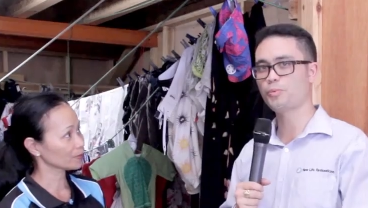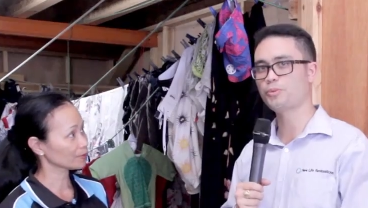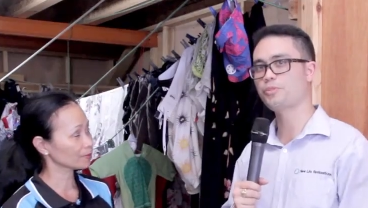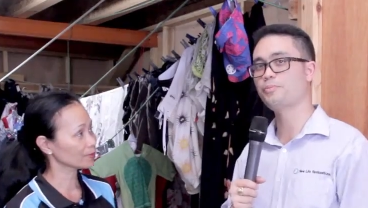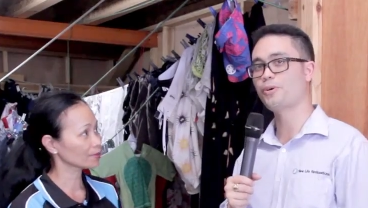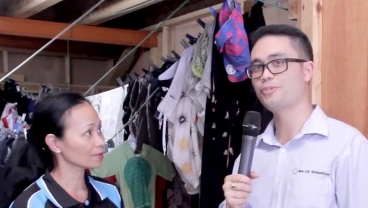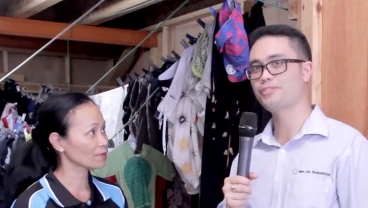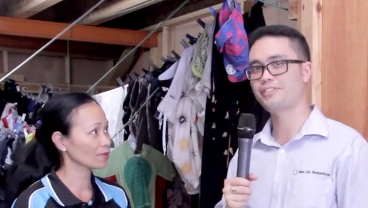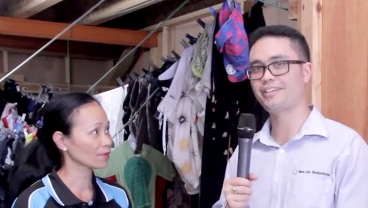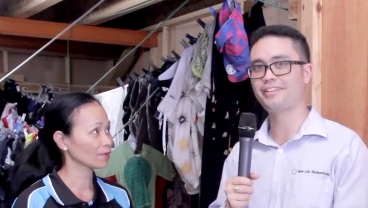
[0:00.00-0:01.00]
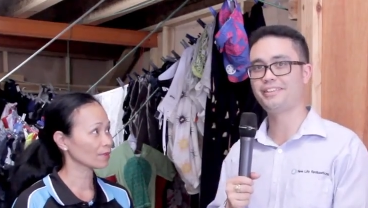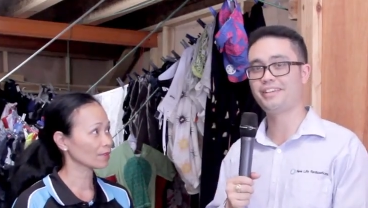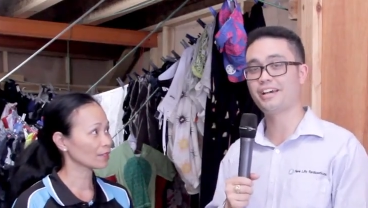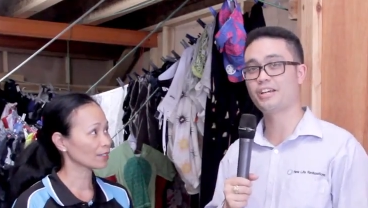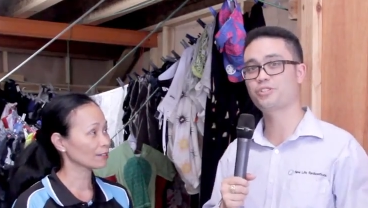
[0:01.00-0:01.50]
Speaker 1: we'll put some notes in
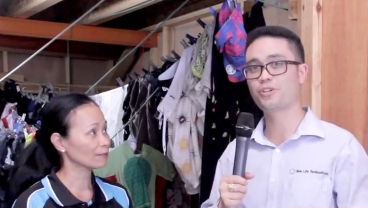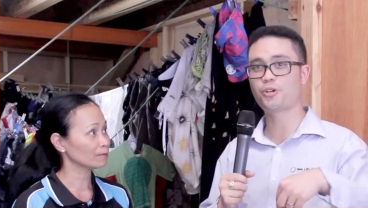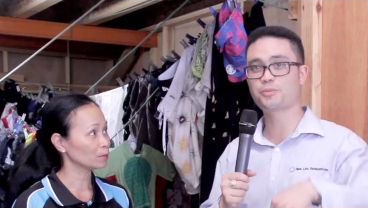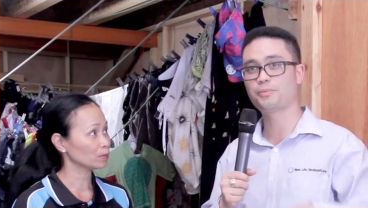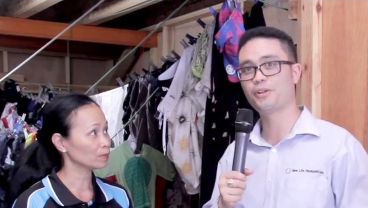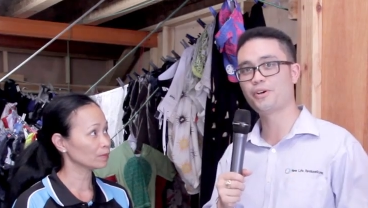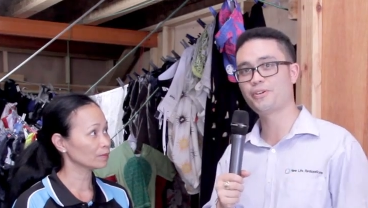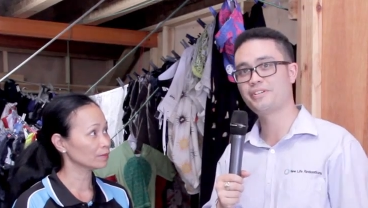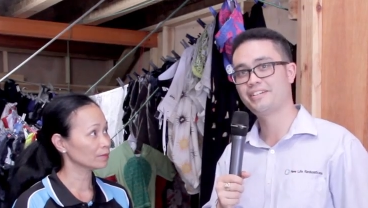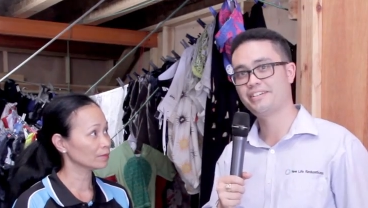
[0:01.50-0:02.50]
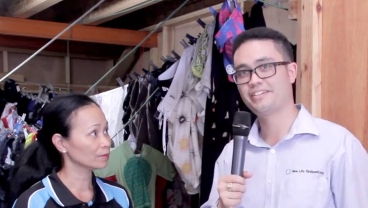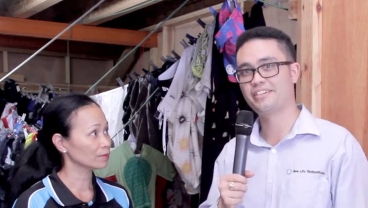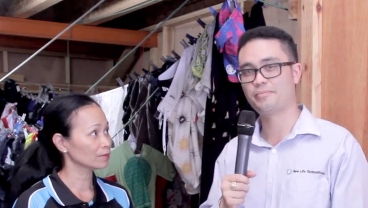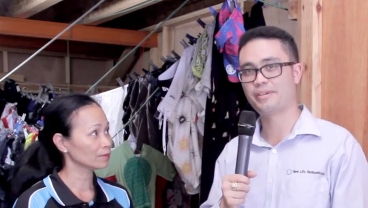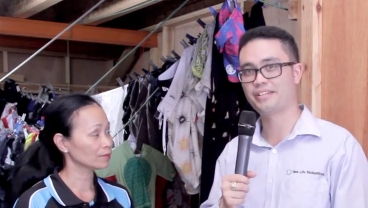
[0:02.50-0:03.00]
the uh, show notes below
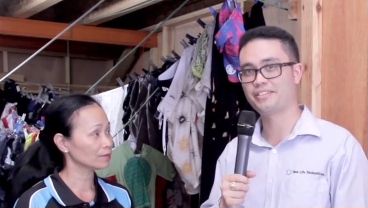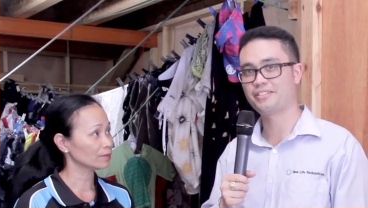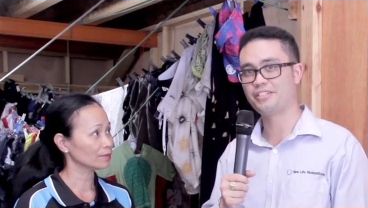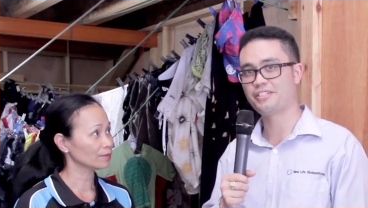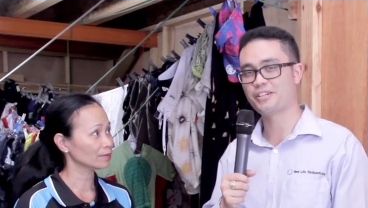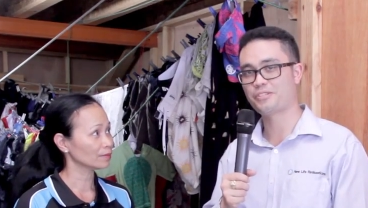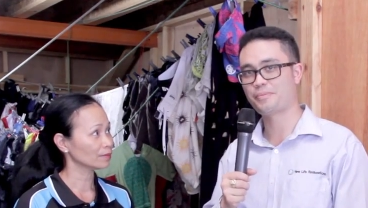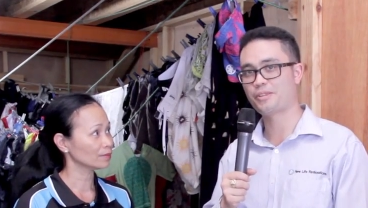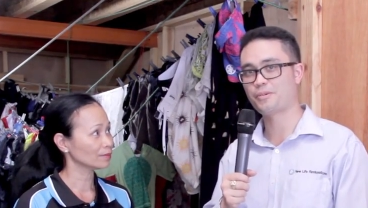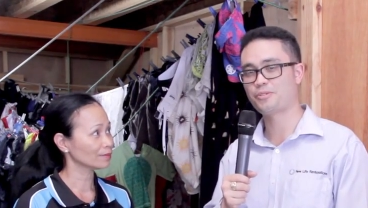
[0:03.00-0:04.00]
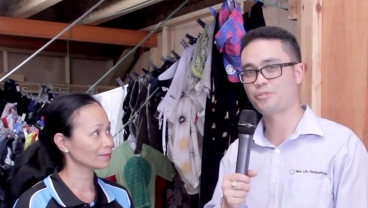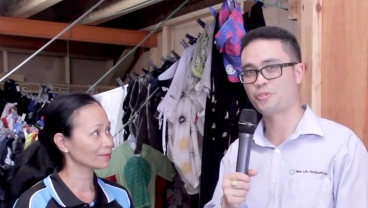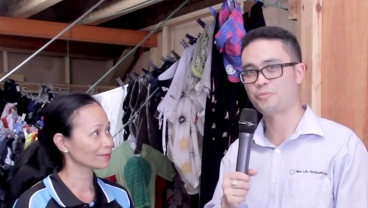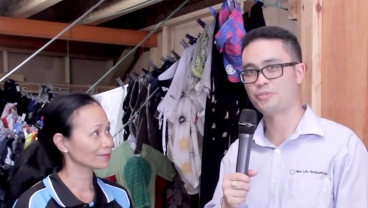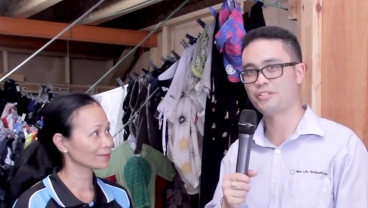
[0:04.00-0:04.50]
about the details about those,
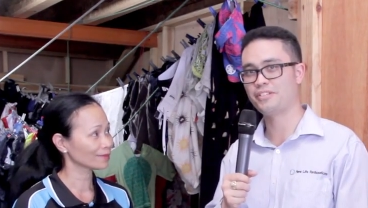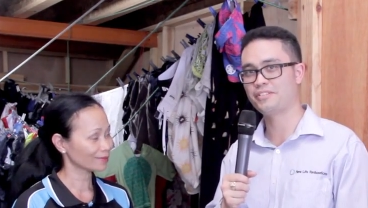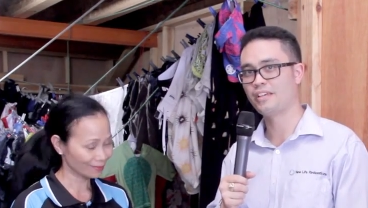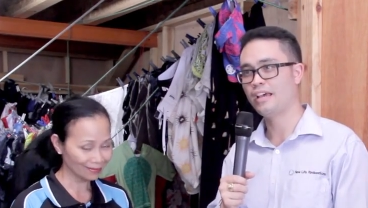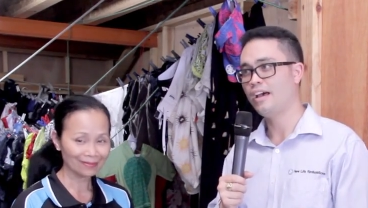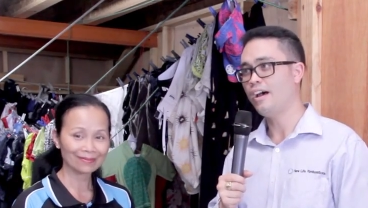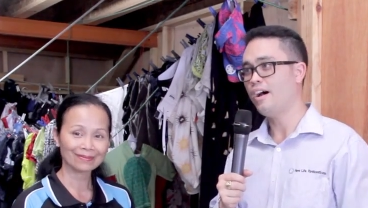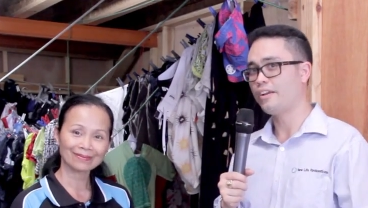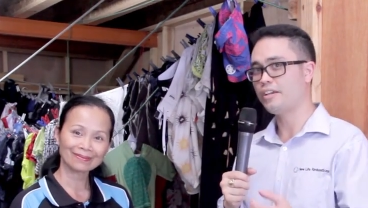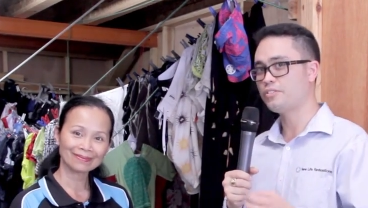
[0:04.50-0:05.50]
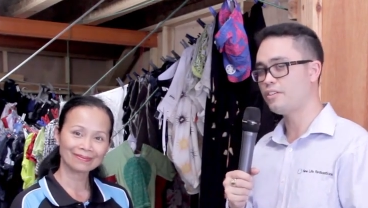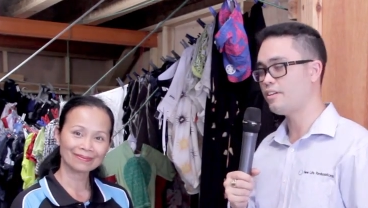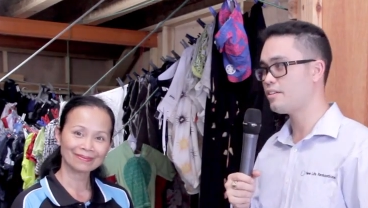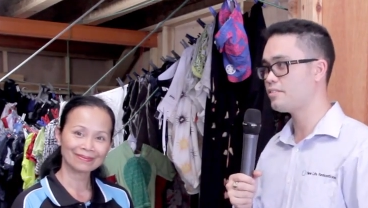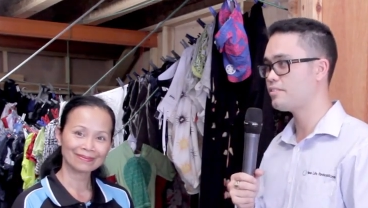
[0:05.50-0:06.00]
those machines. Okay, so
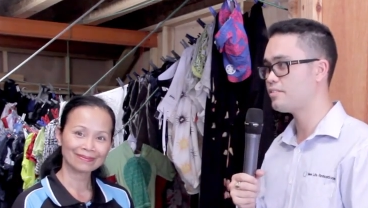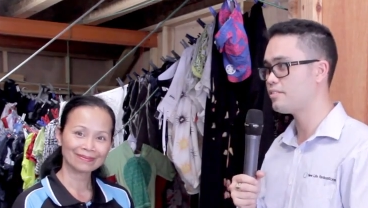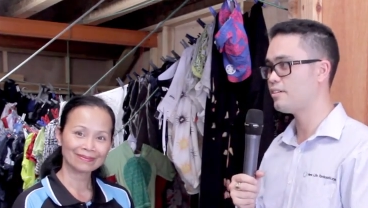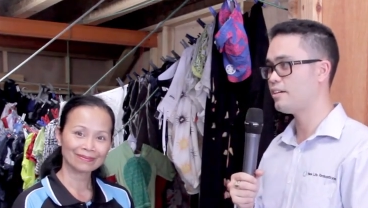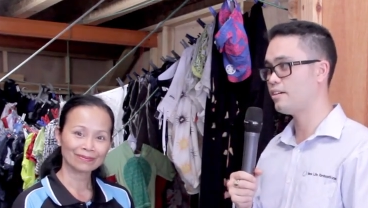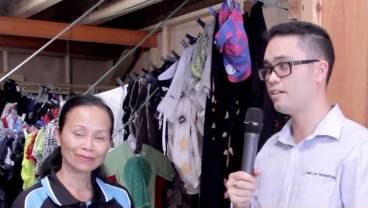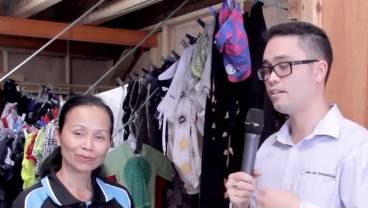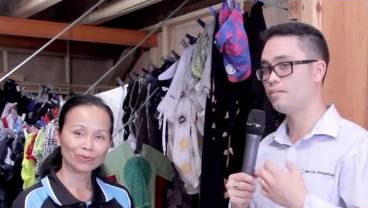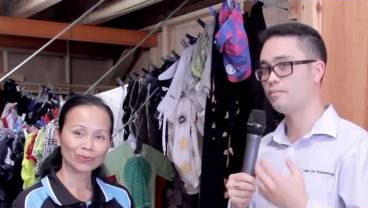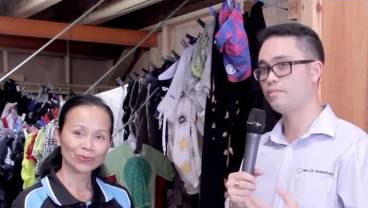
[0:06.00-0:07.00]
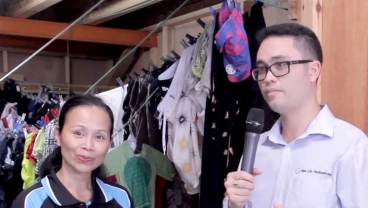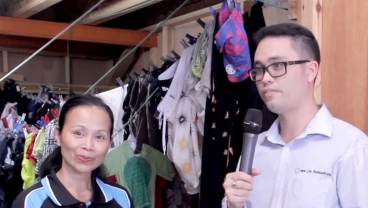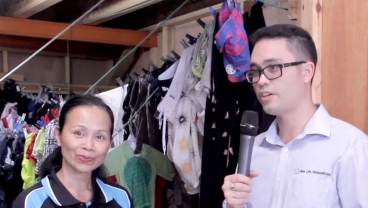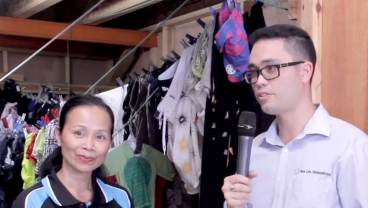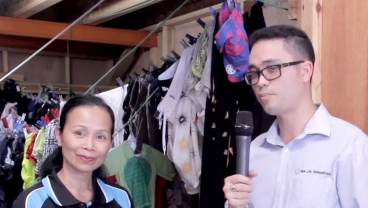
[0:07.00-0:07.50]
the next uh,
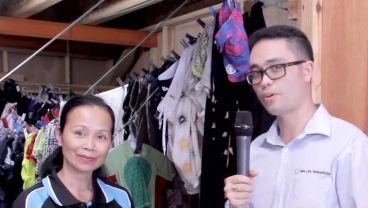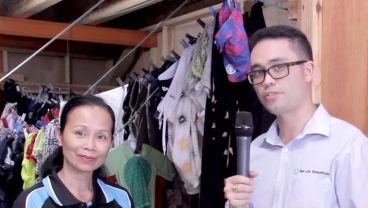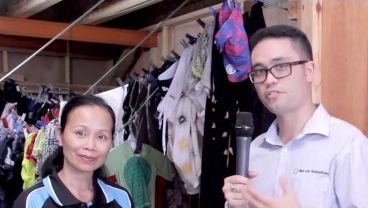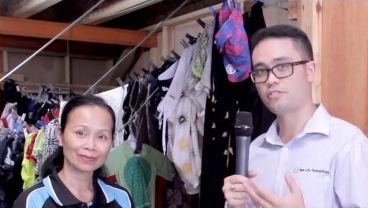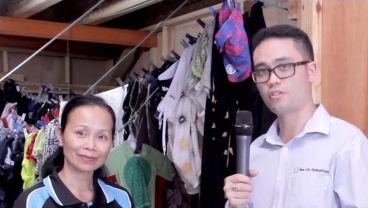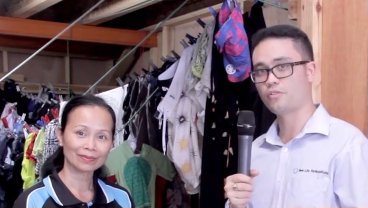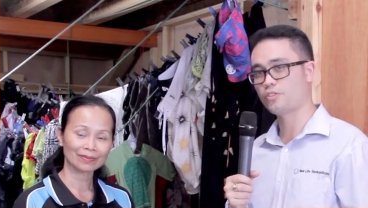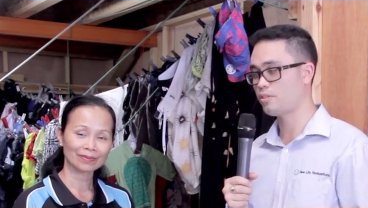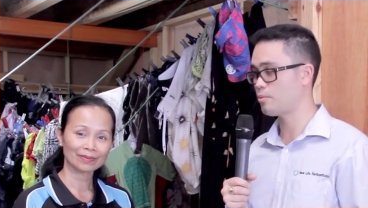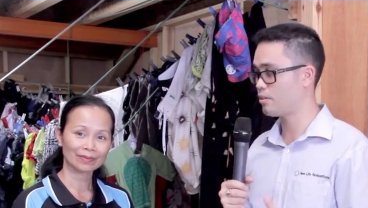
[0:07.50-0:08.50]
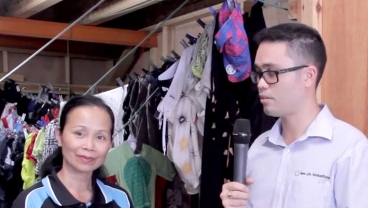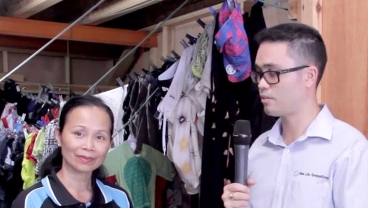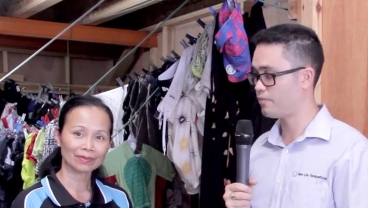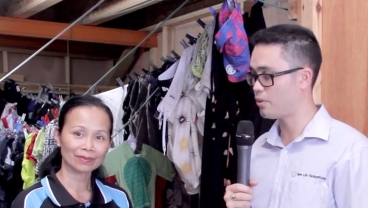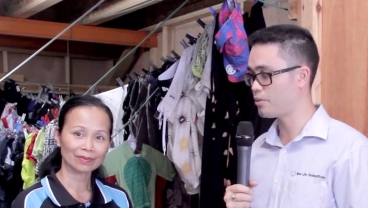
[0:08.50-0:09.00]
phase in the process is obviously we're going
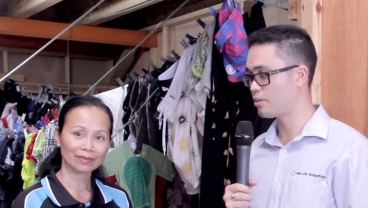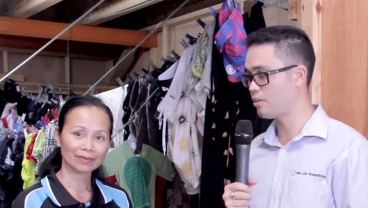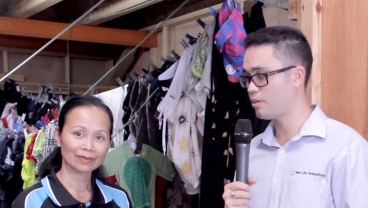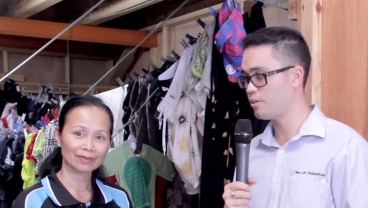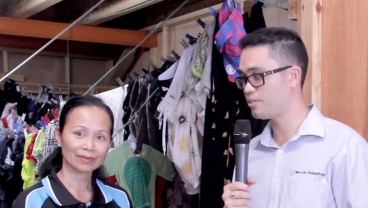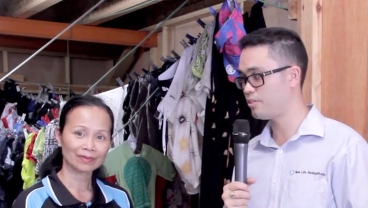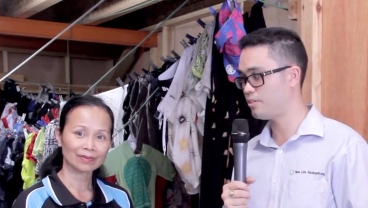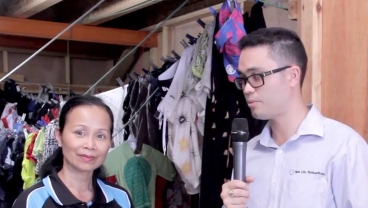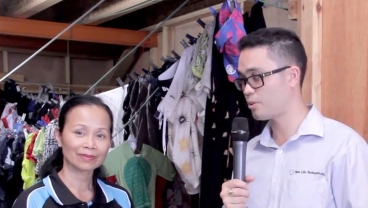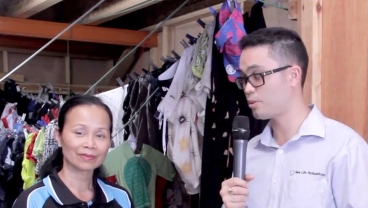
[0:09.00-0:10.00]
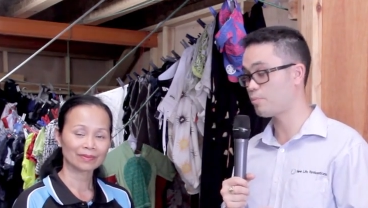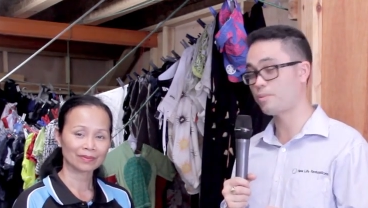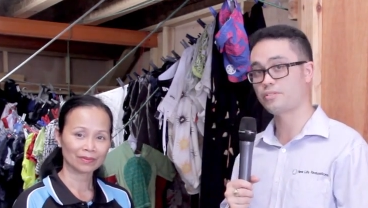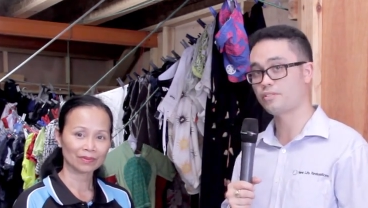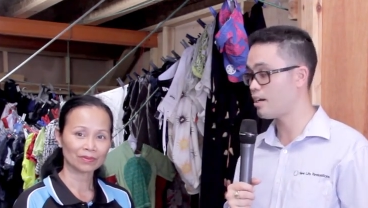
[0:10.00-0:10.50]
to fold the clothes and we're going to
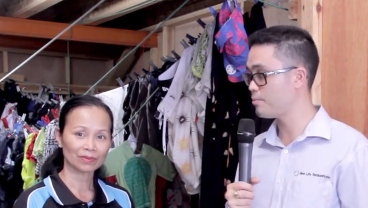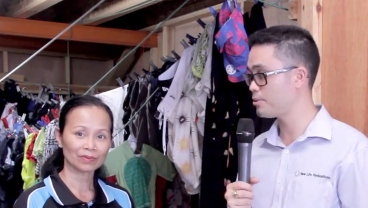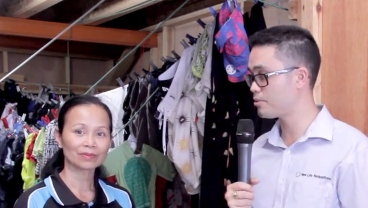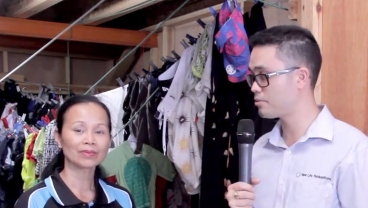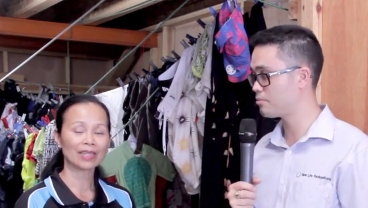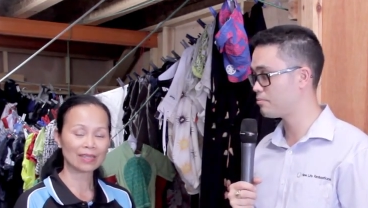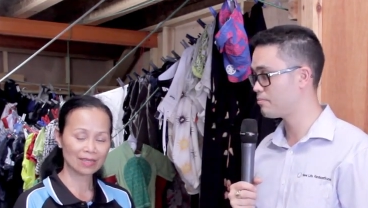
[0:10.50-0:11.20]
press the garments.